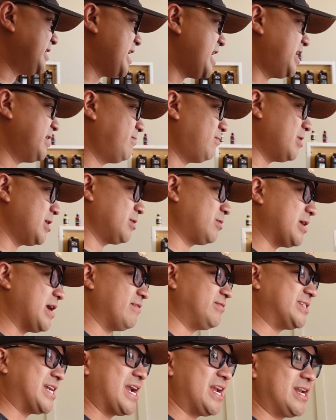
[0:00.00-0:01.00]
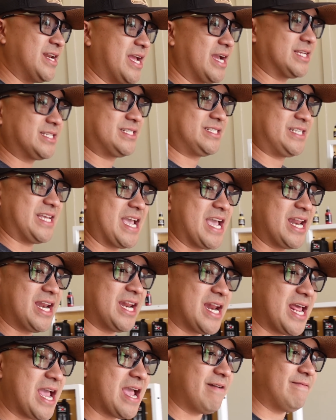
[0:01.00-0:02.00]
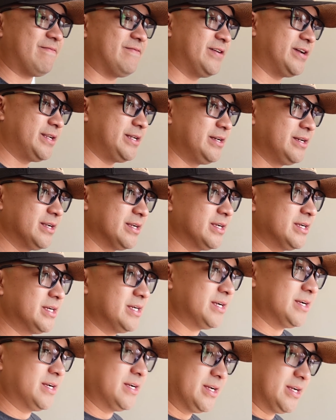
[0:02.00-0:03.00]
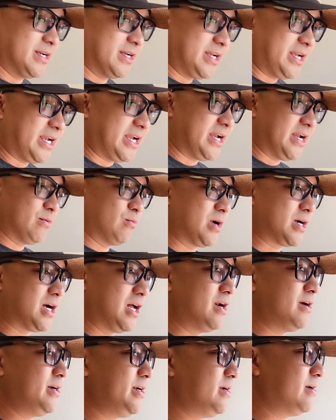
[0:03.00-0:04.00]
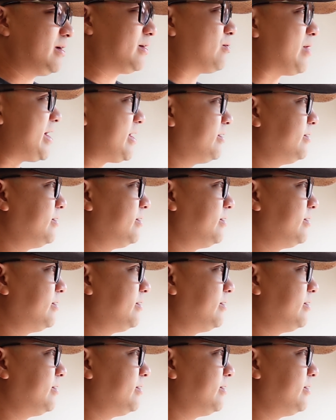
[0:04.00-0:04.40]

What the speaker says: native Watercraft TitanX 10.5 foot. And what color do you, Gray